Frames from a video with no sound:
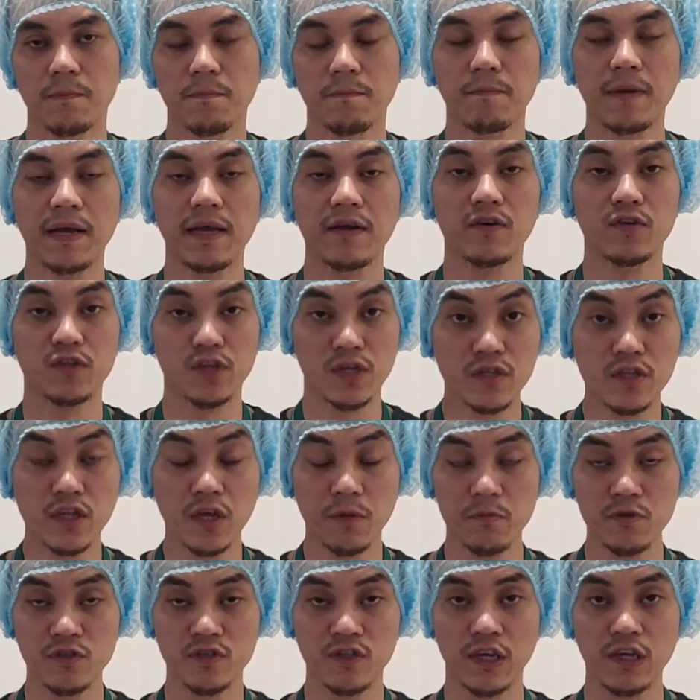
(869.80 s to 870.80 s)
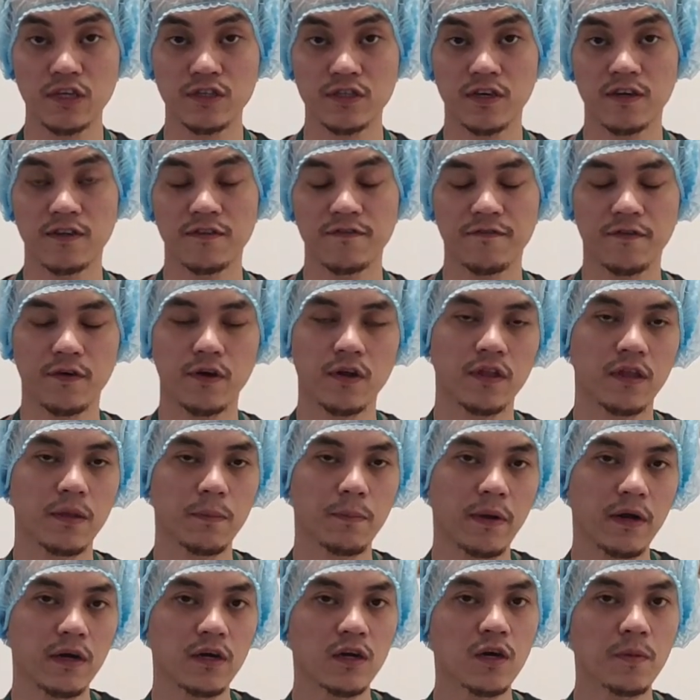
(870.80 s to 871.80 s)
my return demonstration for the
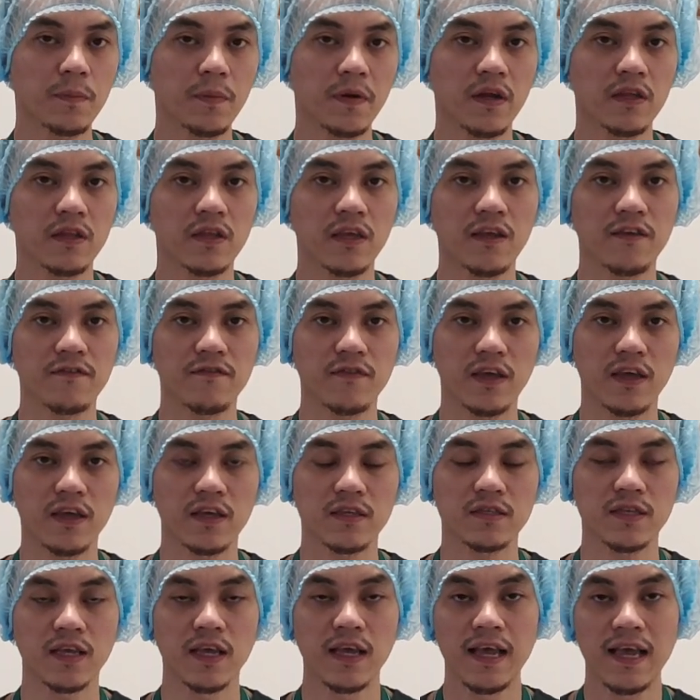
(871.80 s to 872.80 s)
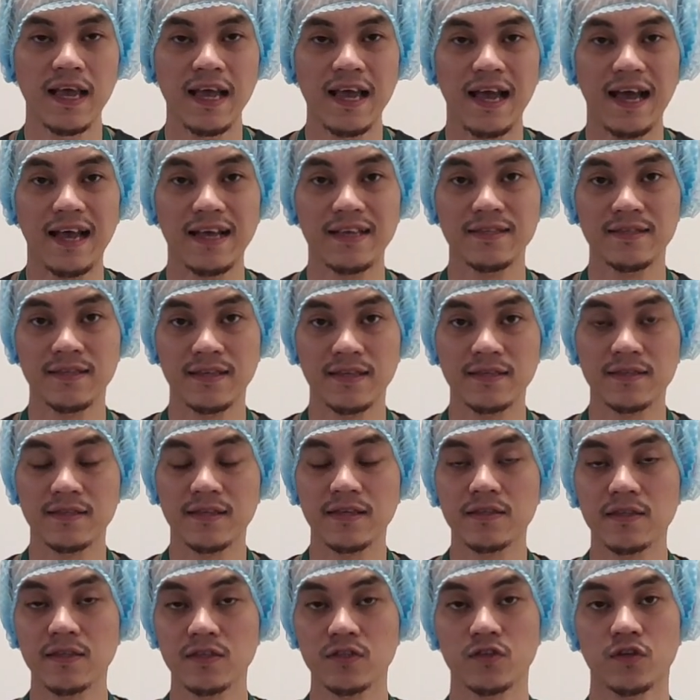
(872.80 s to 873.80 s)
perioperative is
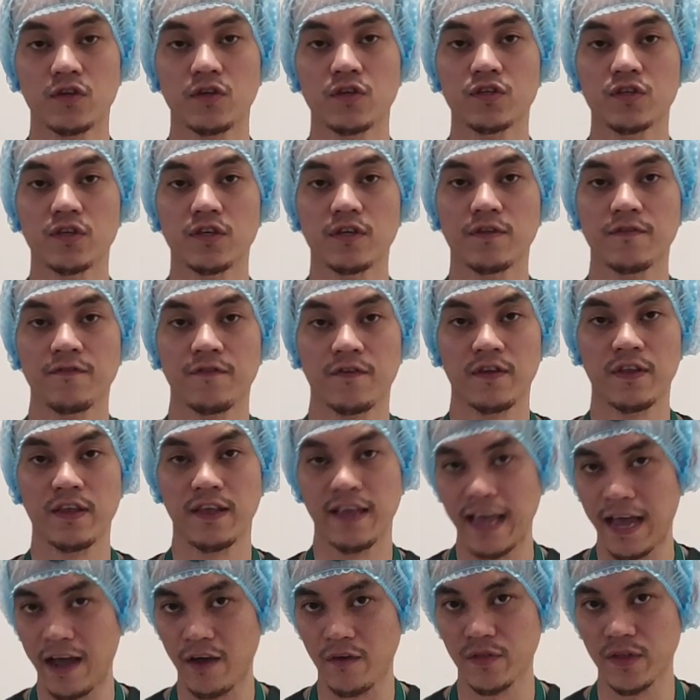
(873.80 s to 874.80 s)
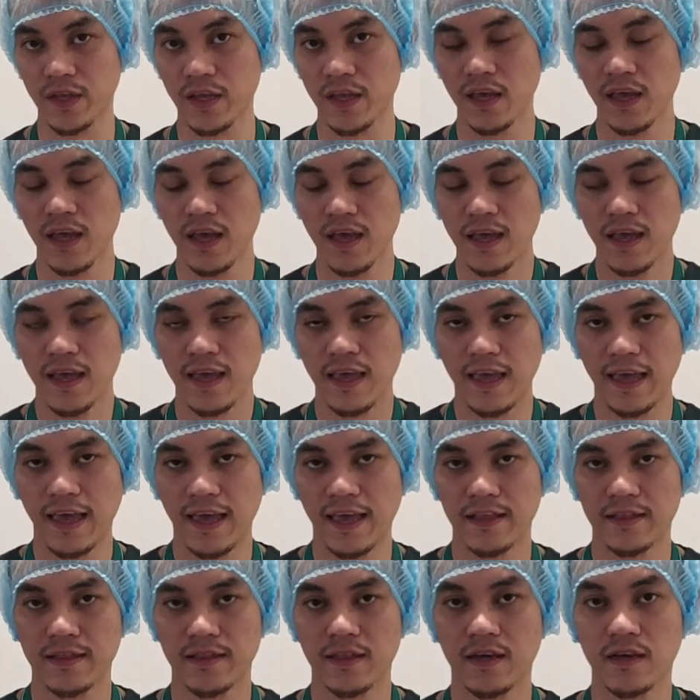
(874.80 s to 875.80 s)
assisting the surgeon for the gowning
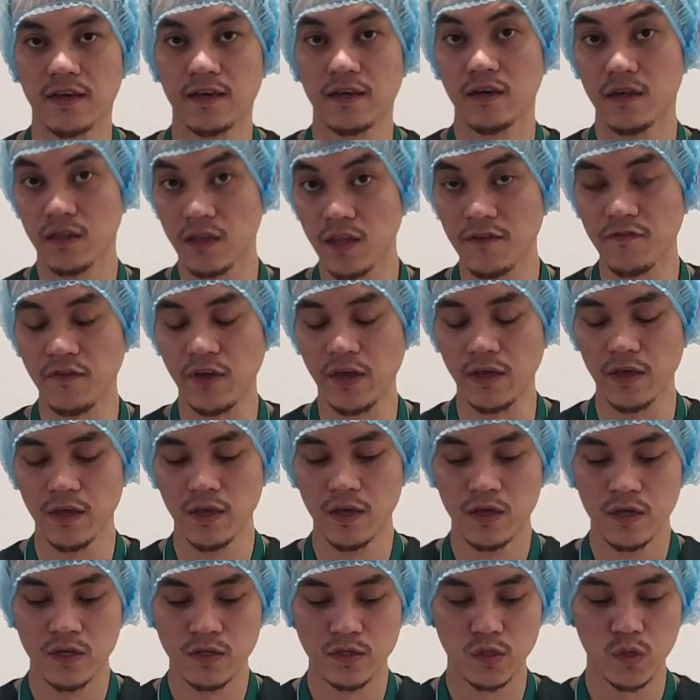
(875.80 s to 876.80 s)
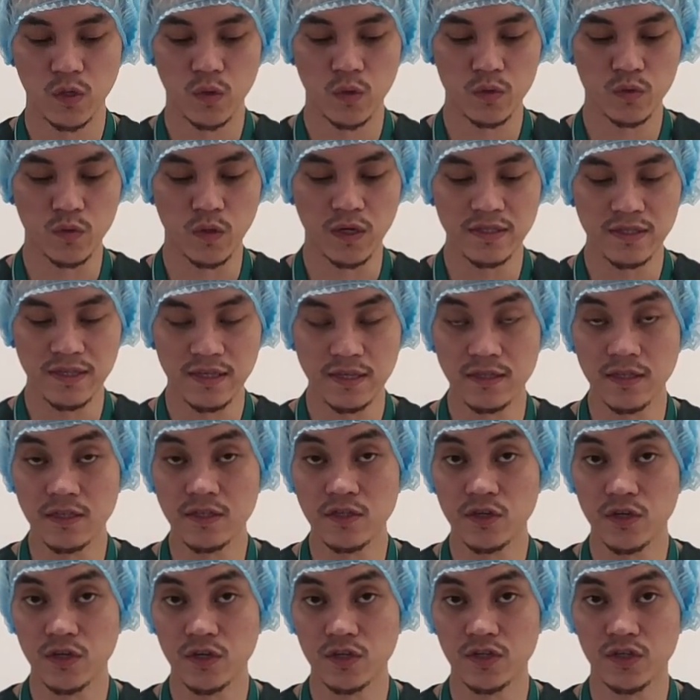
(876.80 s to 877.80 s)
and gloving. So to assist the
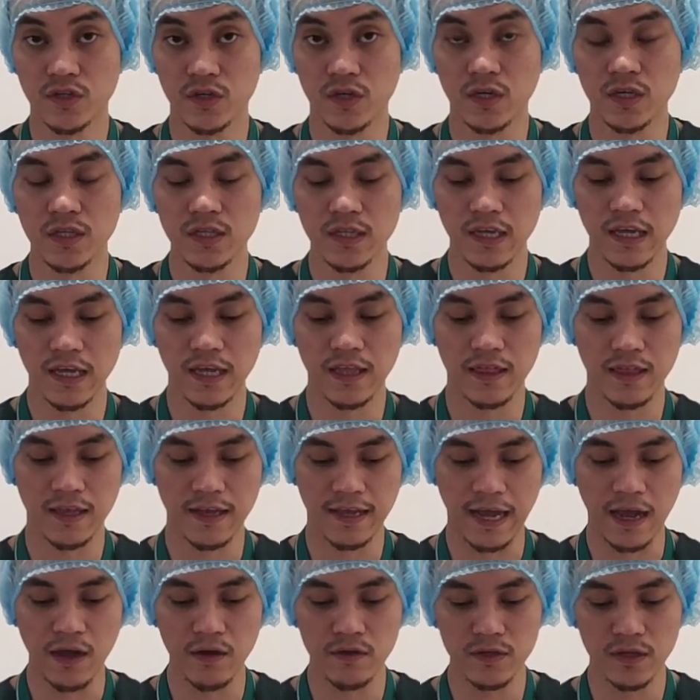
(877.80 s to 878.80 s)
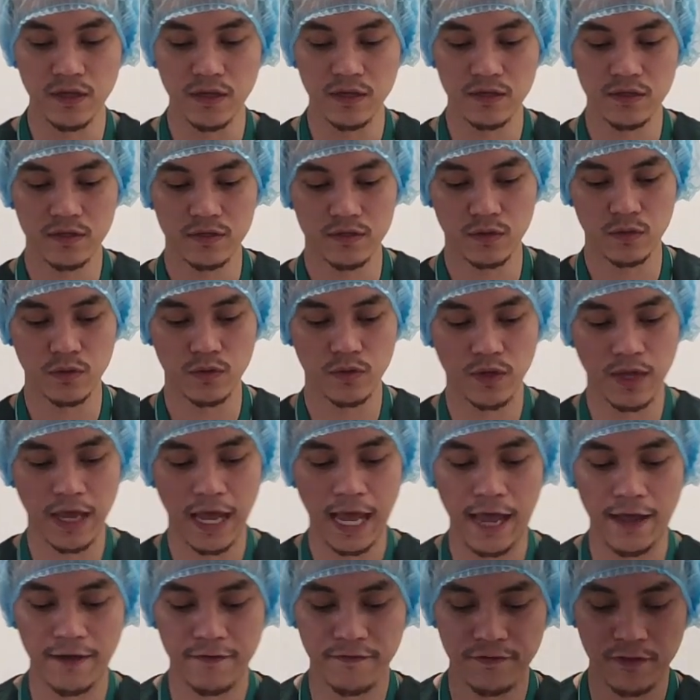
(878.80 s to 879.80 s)
surgeon in the gowning, so you
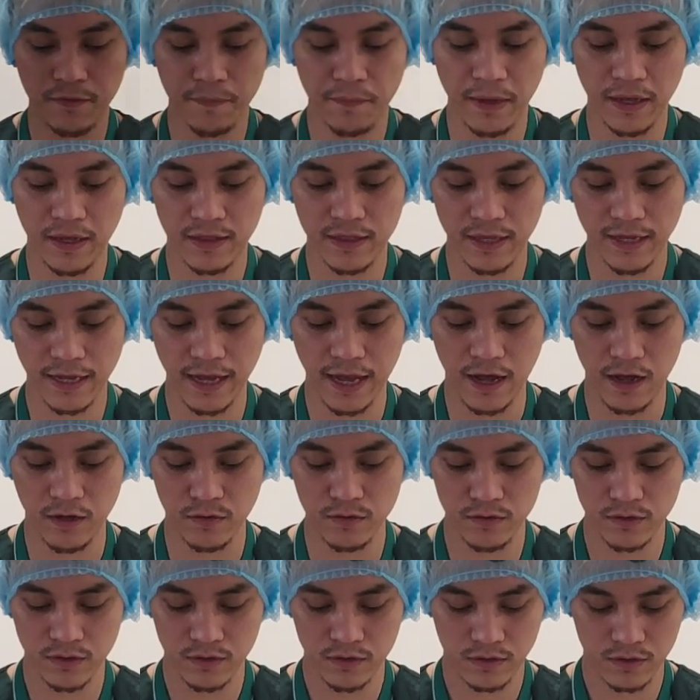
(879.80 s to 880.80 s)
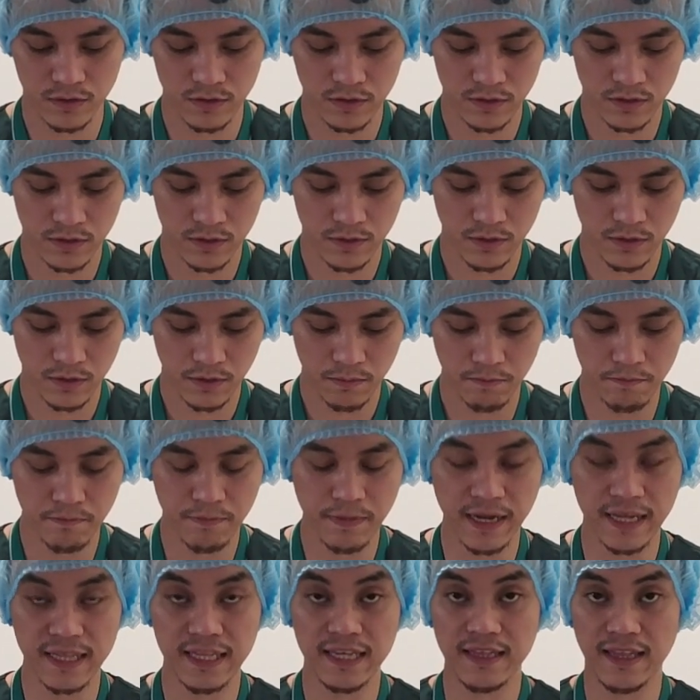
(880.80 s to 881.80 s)
have to pick the gown
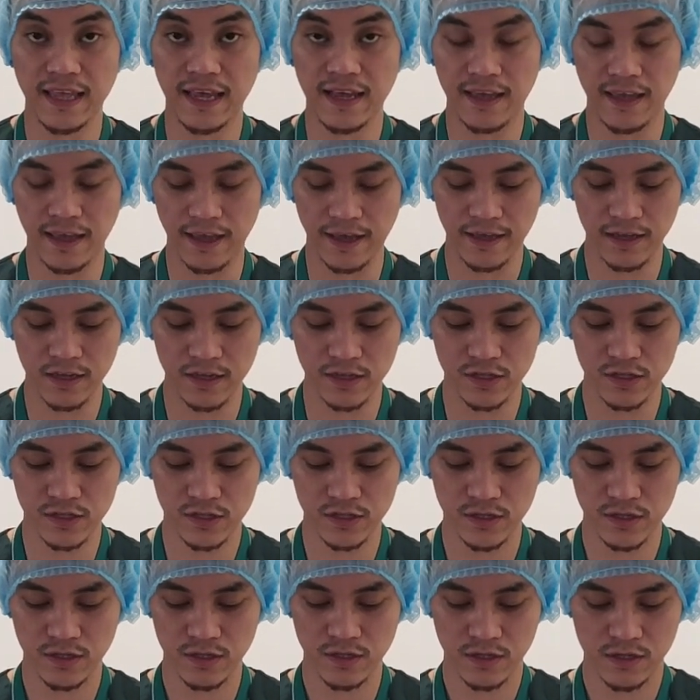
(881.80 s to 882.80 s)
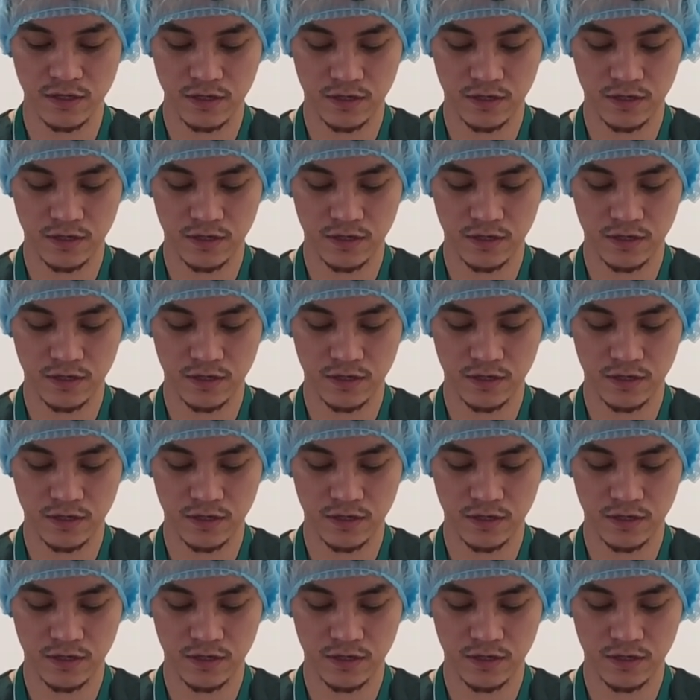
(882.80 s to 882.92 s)
by the neck edge,